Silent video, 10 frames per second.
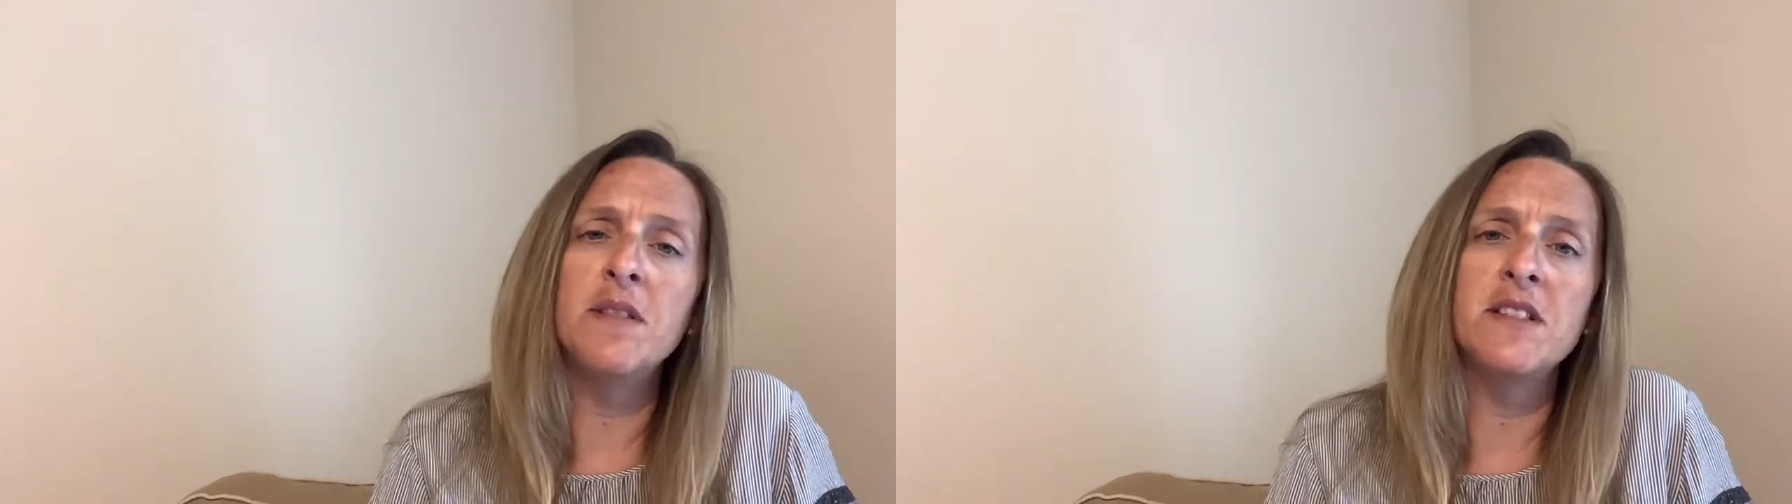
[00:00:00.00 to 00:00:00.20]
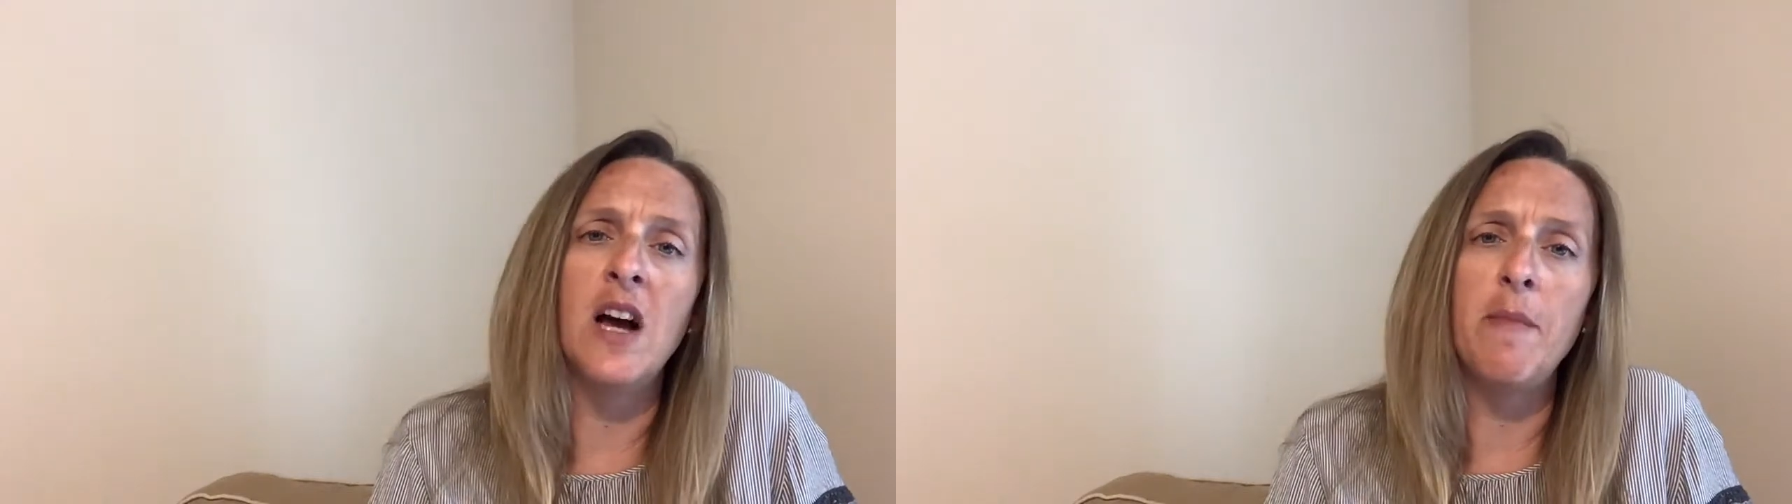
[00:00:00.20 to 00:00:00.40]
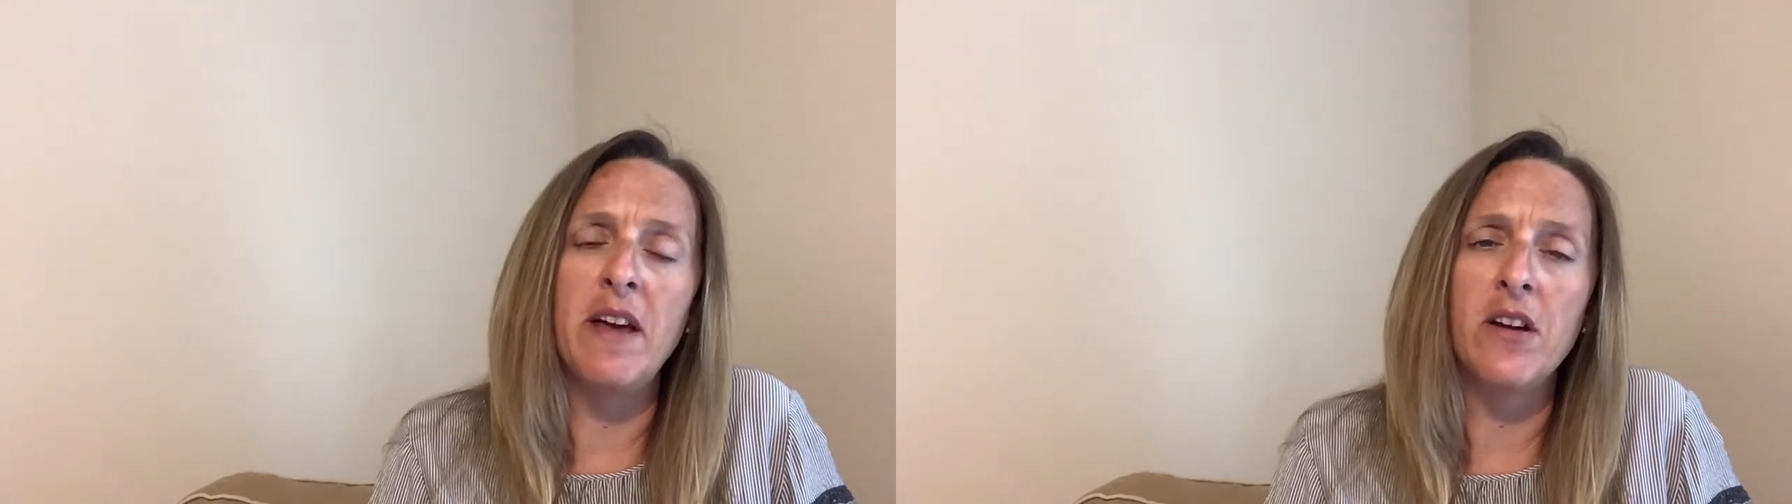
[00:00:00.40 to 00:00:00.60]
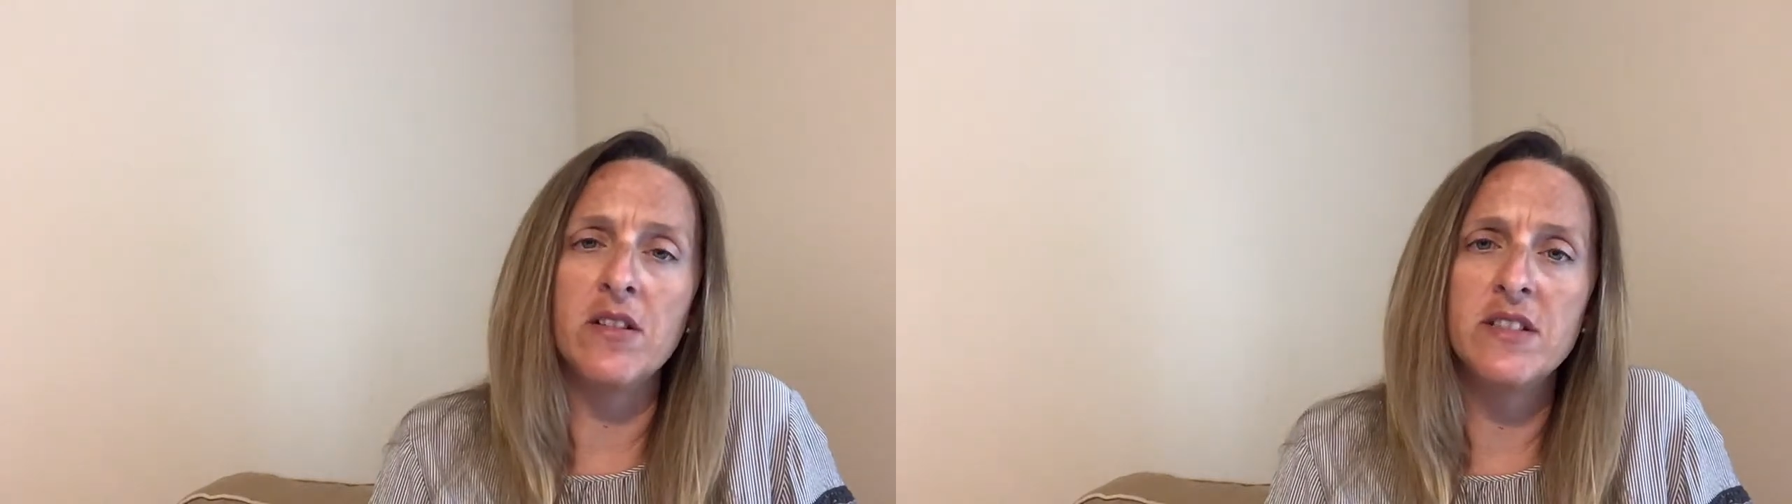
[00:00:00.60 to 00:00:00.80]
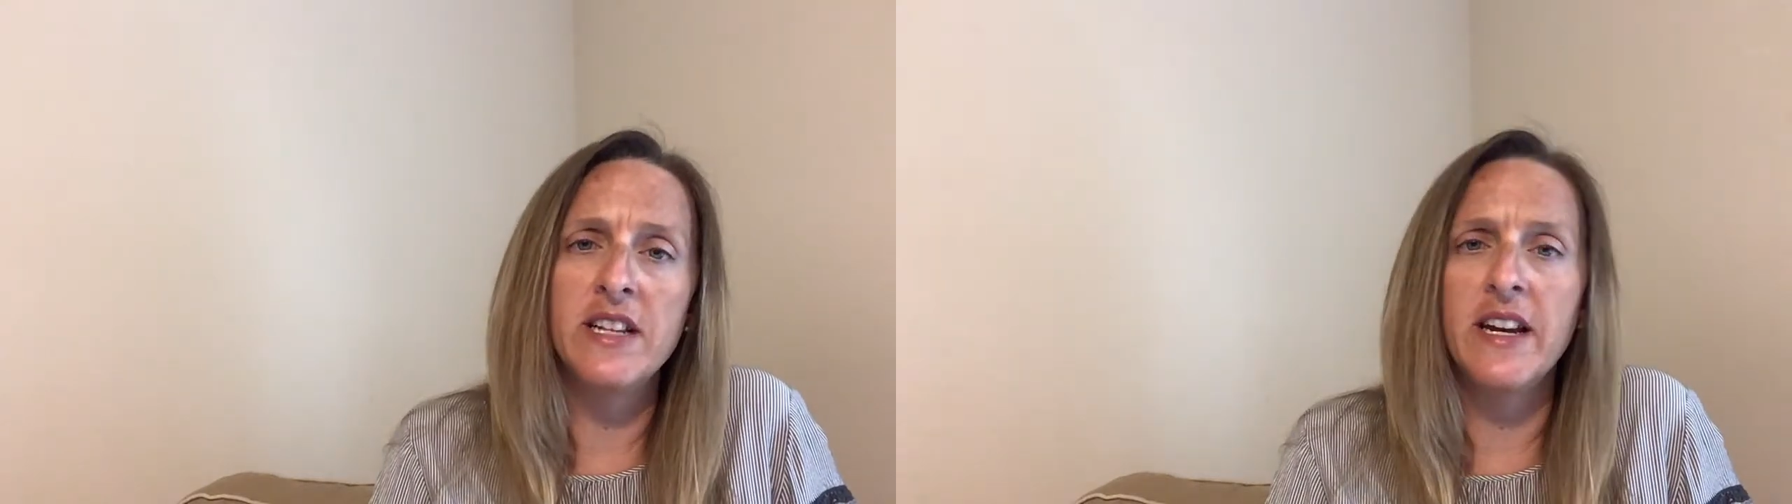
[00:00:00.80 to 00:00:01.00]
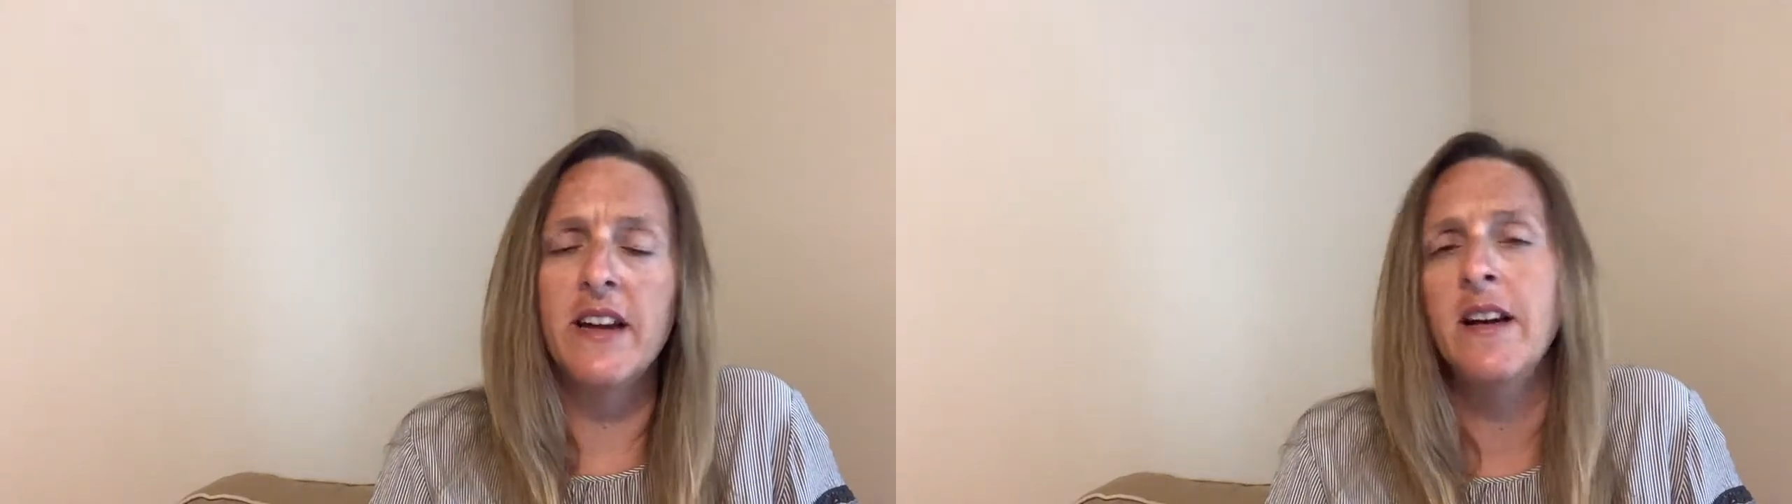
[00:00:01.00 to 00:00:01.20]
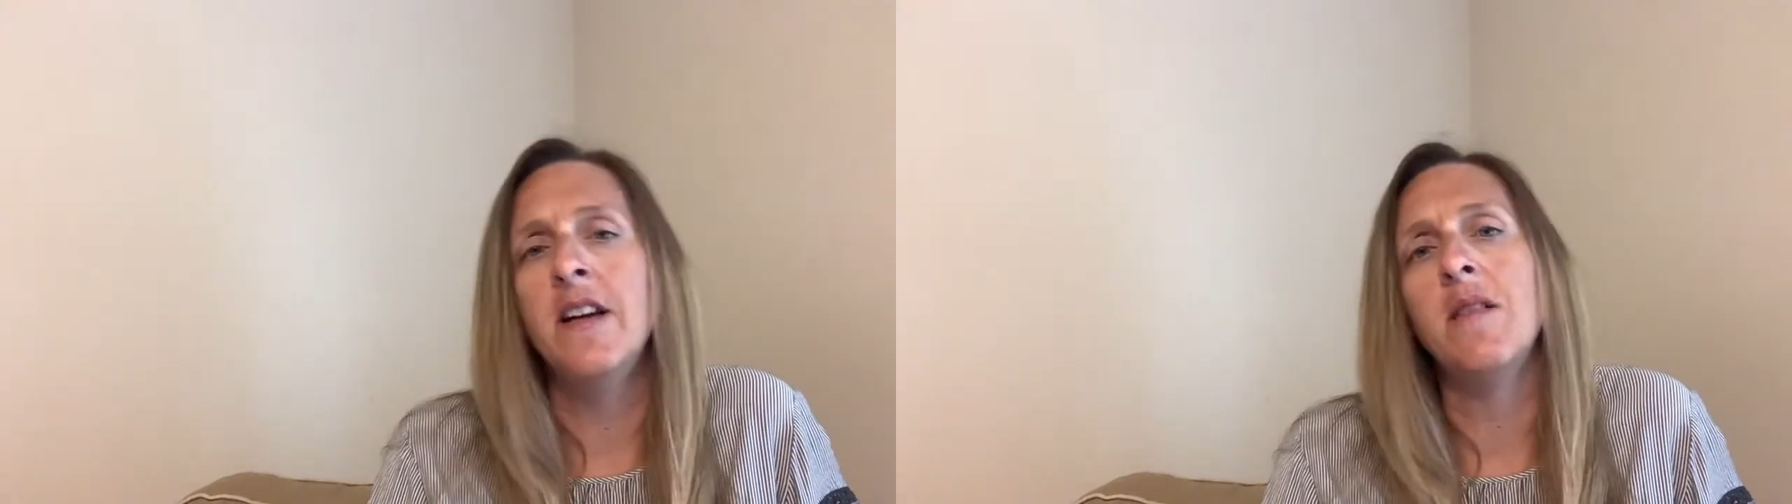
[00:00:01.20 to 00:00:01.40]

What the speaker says: does not make her sick,